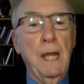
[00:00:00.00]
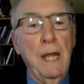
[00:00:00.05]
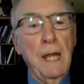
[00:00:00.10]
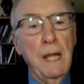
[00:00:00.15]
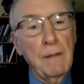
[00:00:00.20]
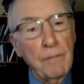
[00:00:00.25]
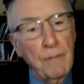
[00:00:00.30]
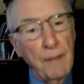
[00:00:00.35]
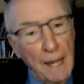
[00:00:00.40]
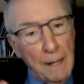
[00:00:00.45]

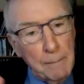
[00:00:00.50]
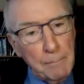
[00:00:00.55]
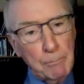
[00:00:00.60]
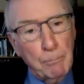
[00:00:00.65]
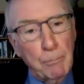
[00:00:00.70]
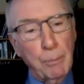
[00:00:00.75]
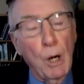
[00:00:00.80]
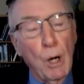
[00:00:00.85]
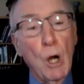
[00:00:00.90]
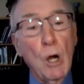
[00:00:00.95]
in that
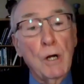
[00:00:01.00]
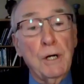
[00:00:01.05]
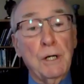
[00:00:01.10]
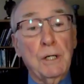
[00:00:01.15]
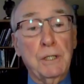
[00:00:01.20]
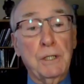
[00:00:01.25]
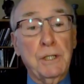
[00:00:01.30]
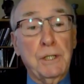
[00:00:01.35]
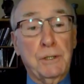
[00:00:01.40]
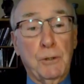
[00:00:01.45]

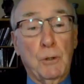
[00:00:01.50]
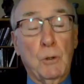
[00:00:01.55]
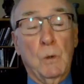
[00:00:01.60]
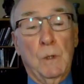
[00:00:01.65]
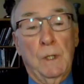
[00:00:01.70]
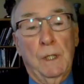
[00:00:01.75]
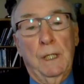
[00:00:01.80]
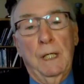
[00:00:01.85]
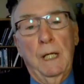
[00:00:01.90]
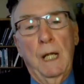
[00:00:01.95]
broader
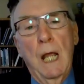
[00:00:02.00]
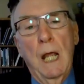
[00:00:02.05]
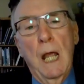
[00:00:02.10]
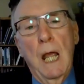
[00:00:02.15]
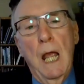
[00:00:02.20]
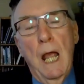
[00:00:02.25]
story